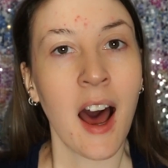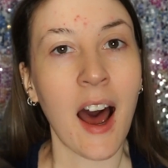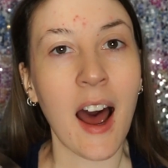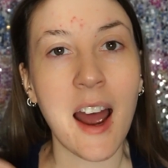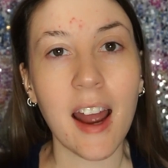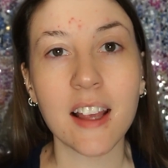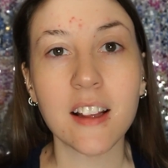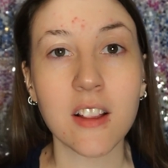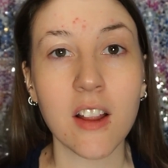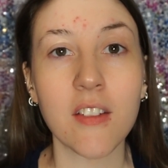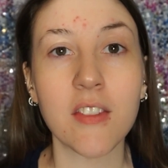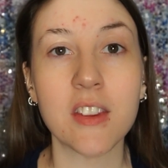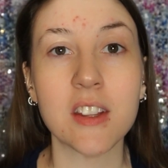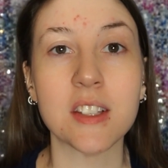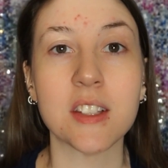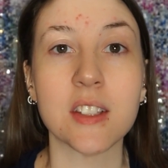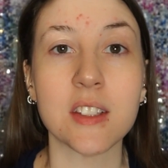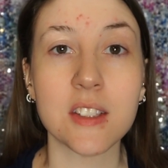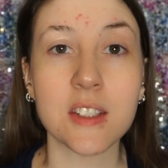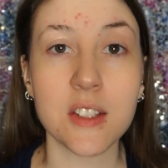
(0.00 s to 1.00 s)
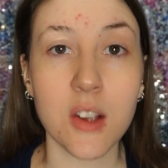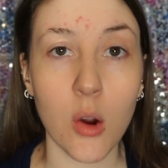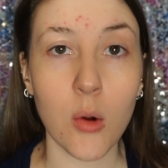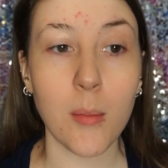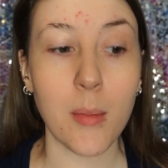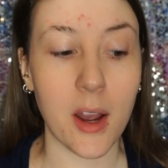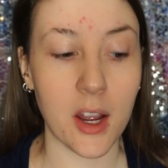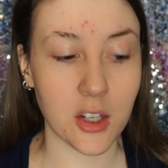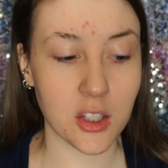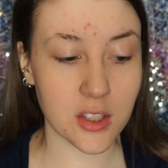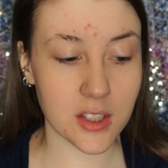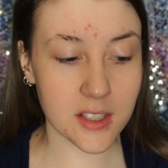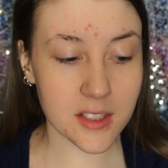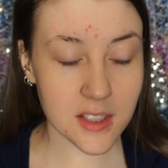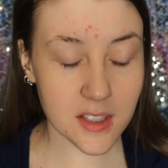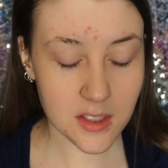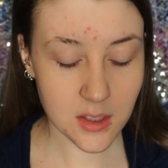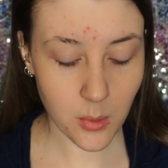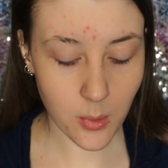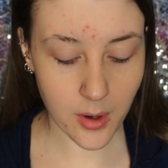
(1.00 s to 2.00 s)
I love this so much. This
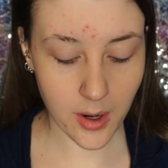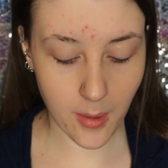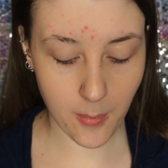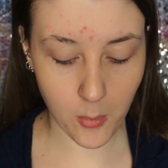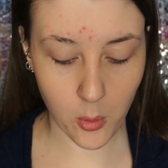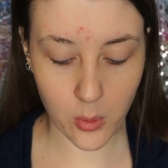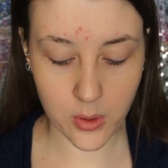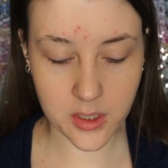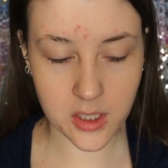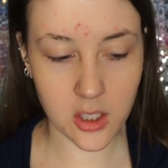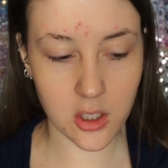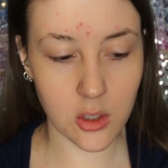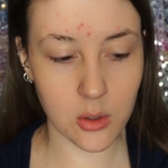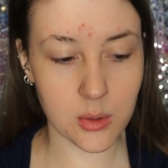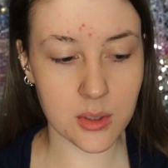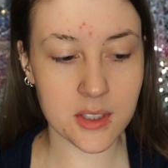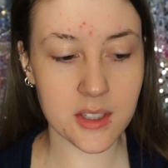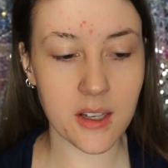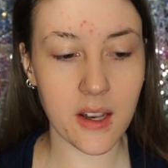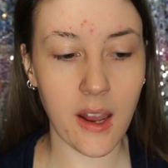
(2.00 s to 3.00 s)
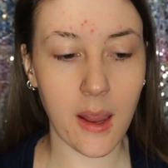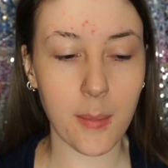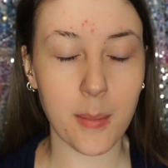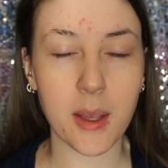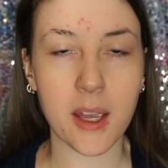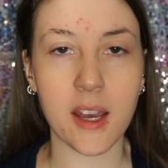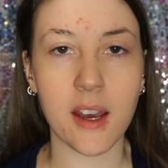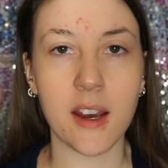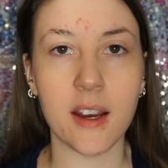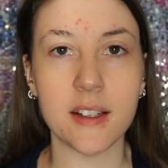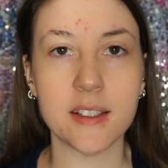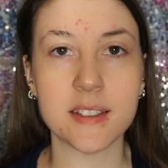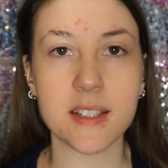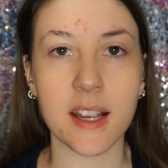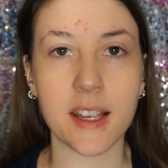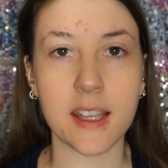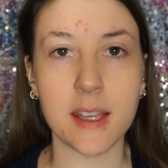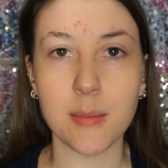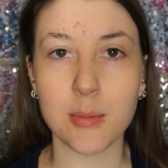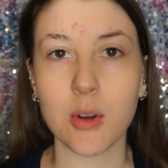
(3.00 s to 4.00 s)
is the one I'm going to use today because
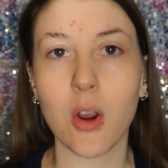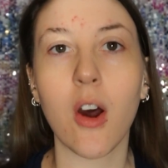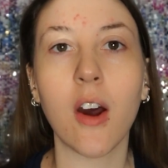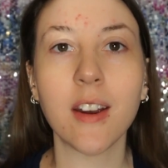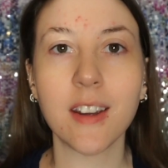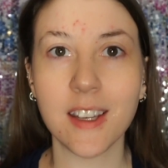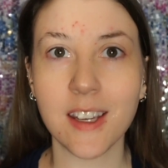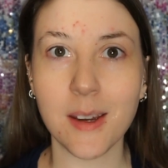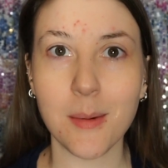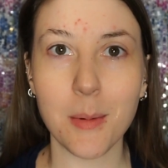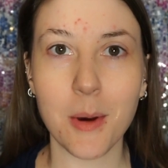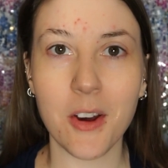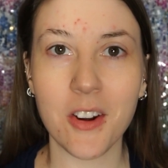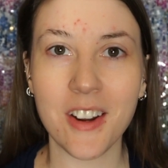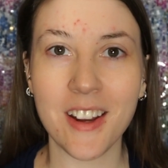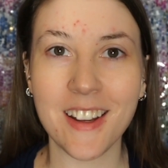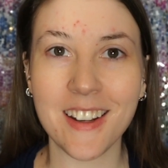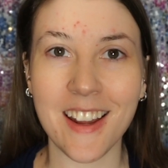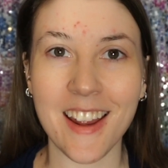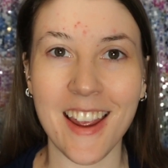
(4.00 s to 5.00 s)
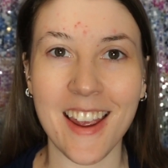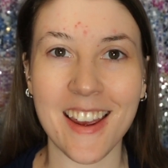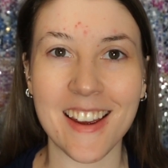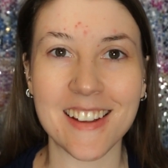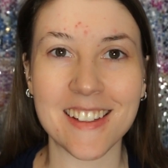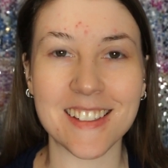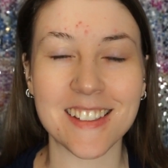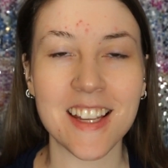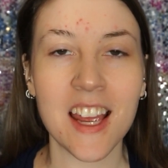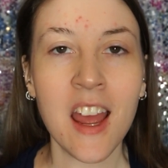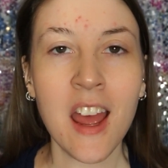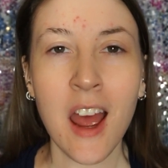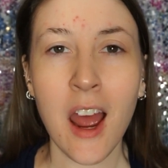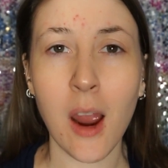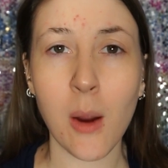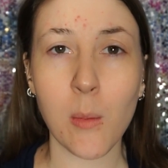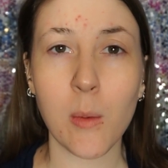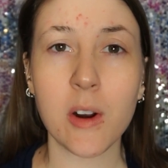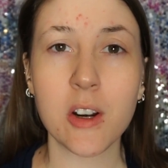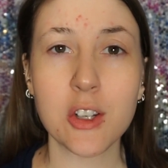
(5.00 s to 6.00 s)
I keep talking about it and
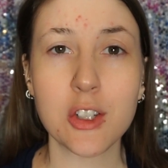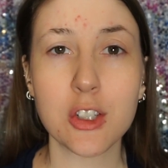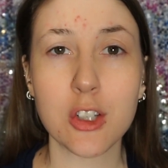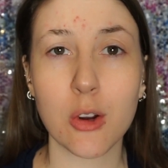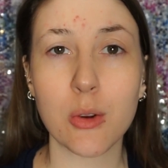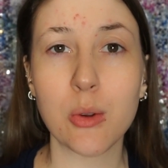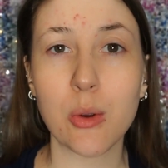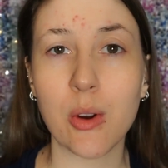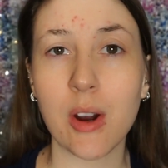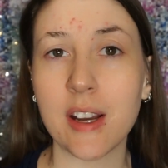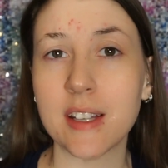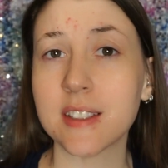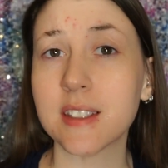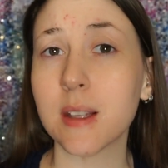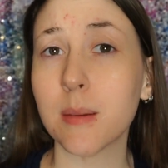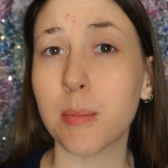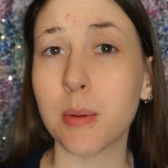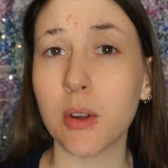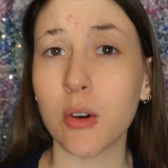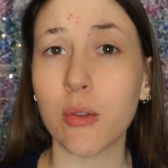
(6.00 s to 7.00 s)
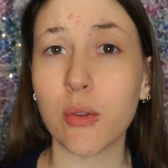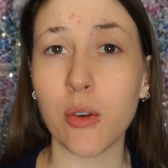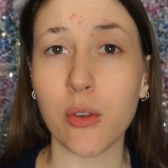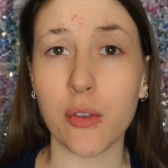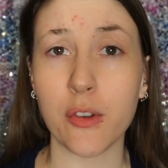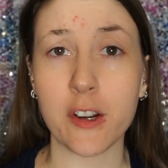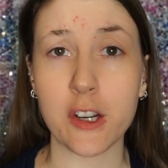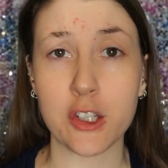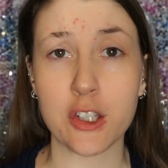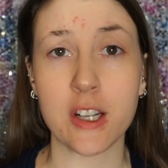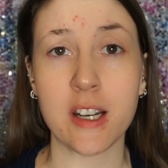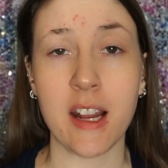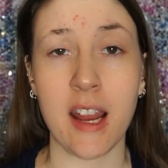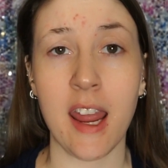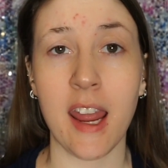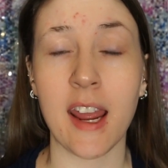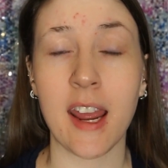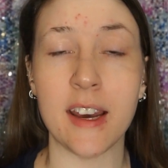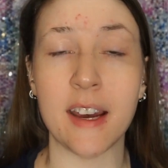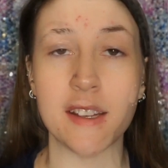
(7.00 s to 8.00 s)
I want to show you guys the beautiful finish it
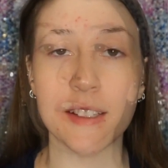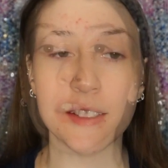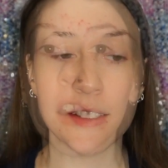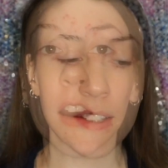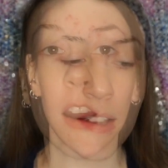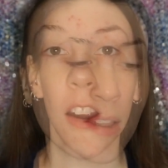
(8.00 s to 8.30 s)
has.